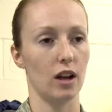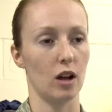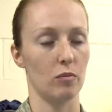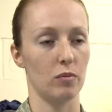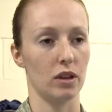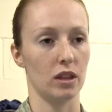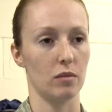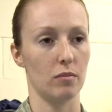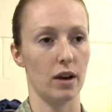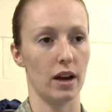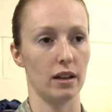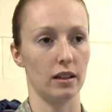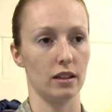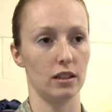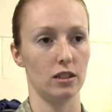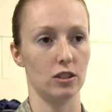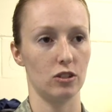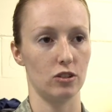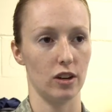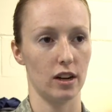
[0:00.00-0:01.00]
helping the
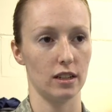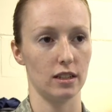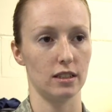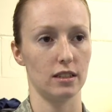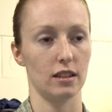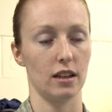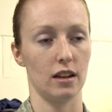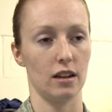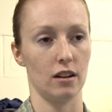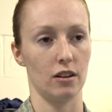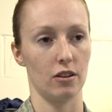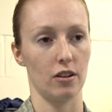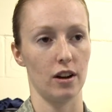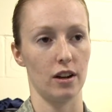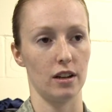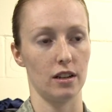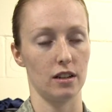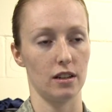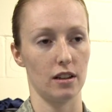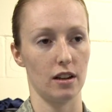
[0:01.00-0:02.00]
pilot dress and
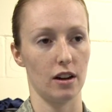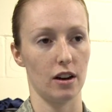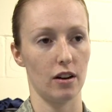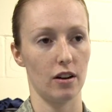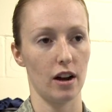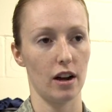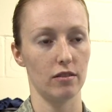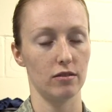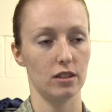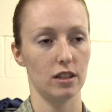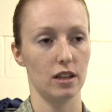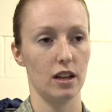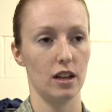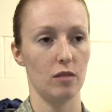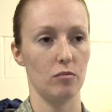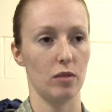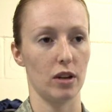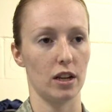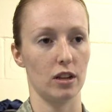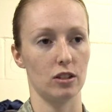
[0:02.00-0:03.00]
integrate into the aircraft,
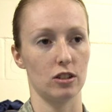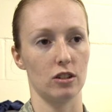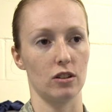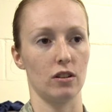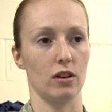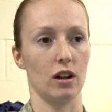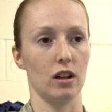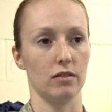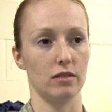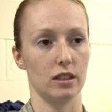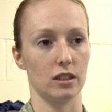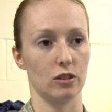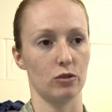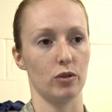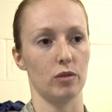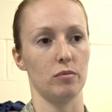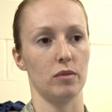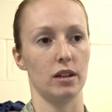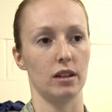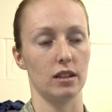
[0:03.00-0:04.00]
making sure that all of his
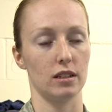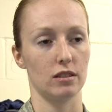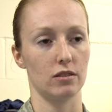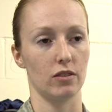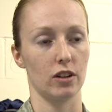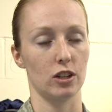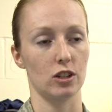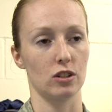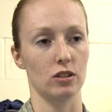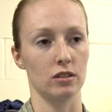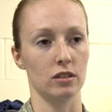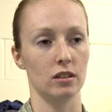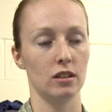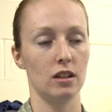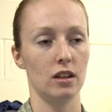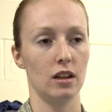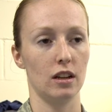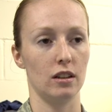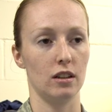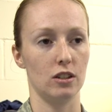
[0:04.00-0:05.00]
equipment is functional,
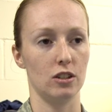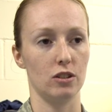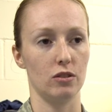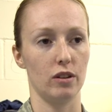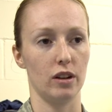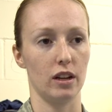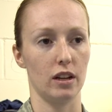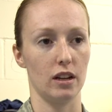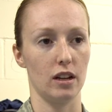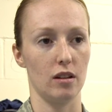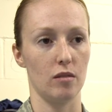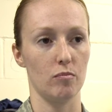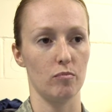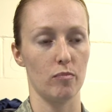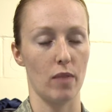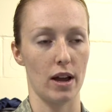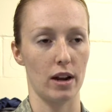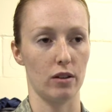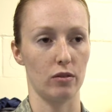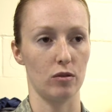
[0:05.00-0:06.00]
and then doing any
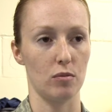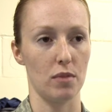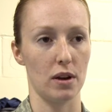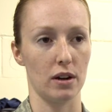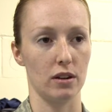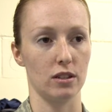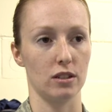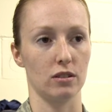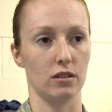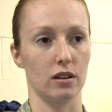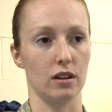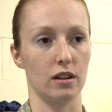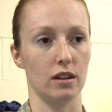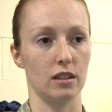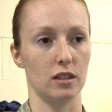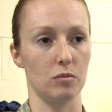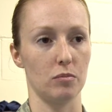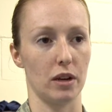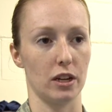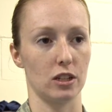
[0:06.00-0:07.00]
minor repairs or
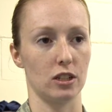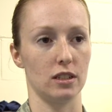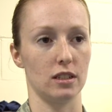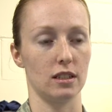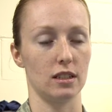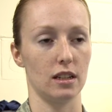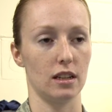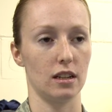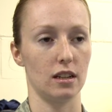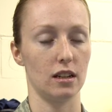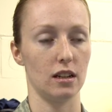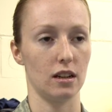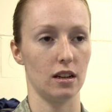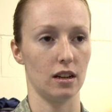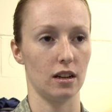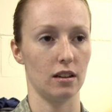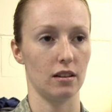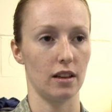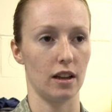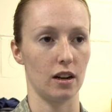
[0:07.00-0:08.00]
inspections that
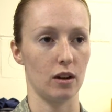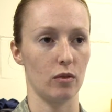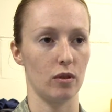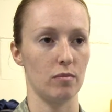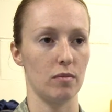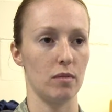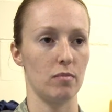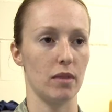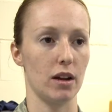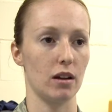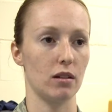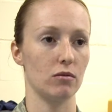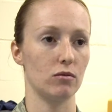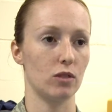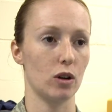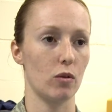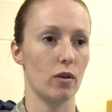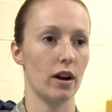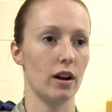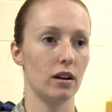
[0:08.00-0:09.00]
uh, that equipment may
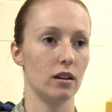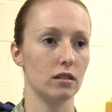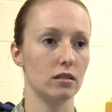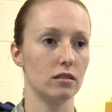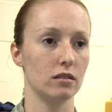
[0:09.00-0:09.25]
require.